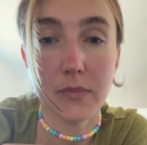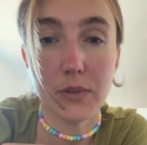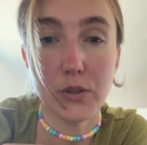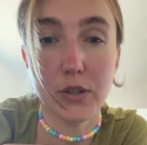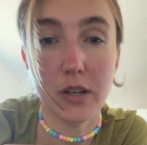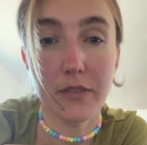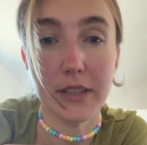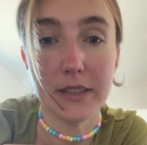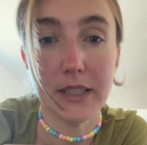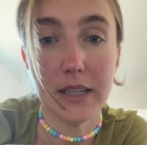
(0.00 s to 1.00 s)
Do you love
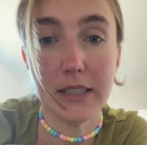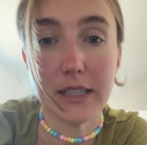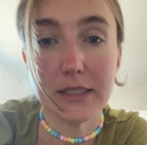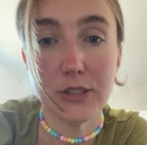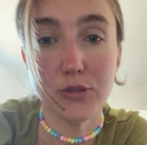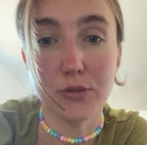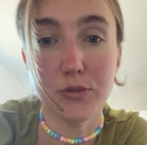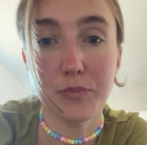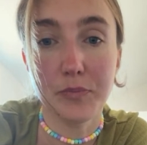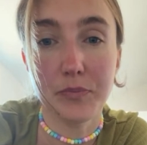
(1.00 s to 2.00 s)
India? Yes, I do.
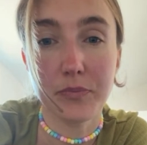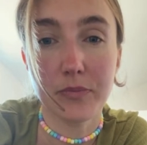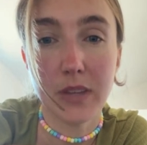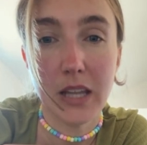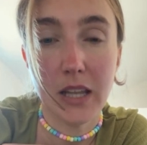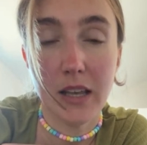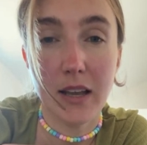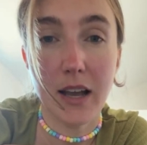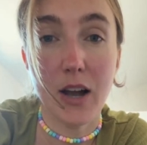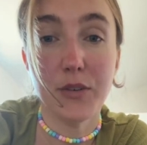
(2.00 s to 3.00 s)

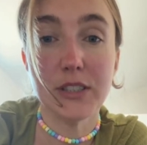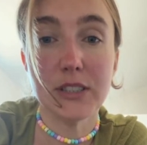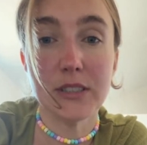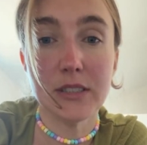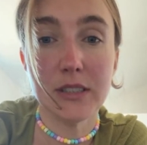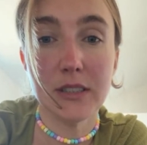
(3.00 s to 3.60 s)
I always